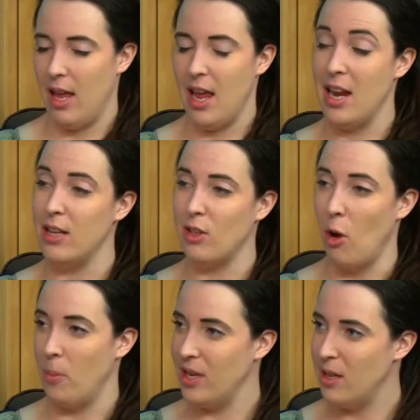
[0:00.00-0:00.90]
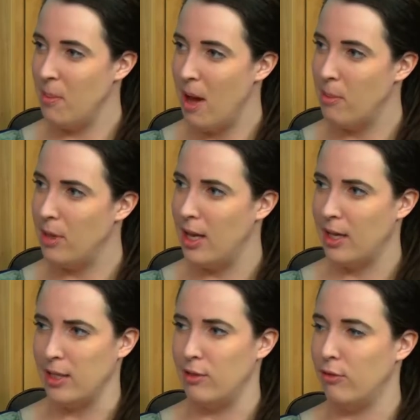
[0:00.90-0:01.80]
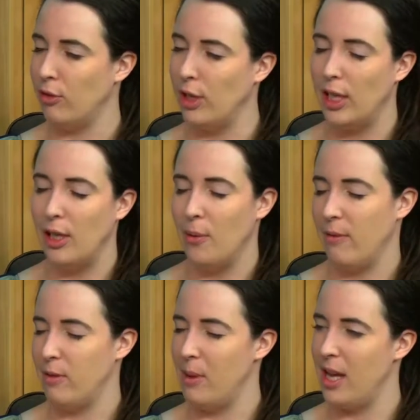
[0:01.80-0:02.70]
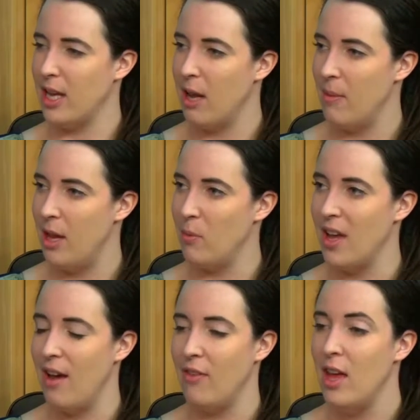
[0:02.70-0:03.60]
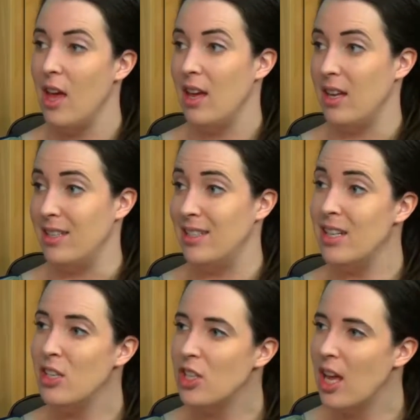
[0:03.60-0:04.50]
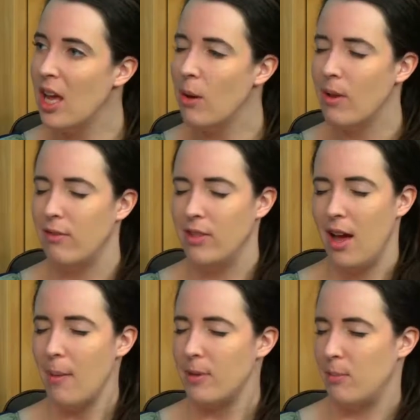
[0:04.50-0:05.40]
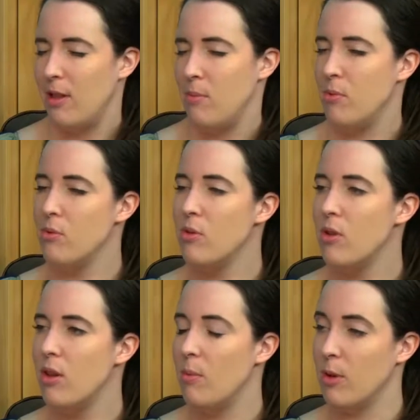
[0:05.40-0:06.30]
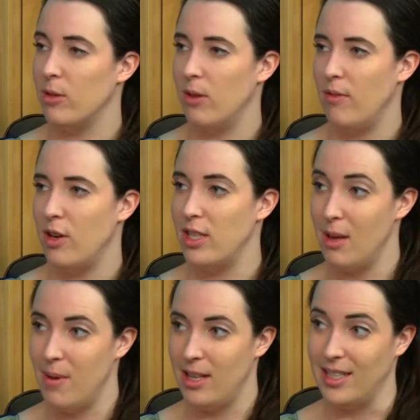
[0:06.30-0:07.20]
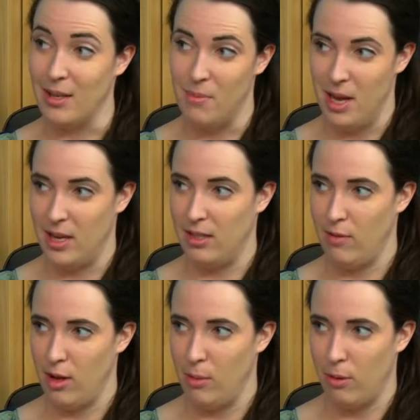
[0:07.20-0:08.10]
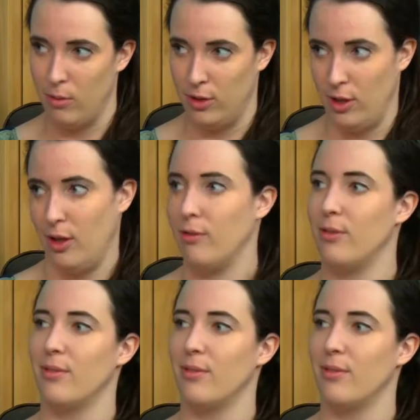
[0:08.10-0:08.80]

And it's open to the public public. It's free. You don't have to pay to come in. We have a DJ. We have tapas by the pool. And we also have our day beds and cabanas available to reserve.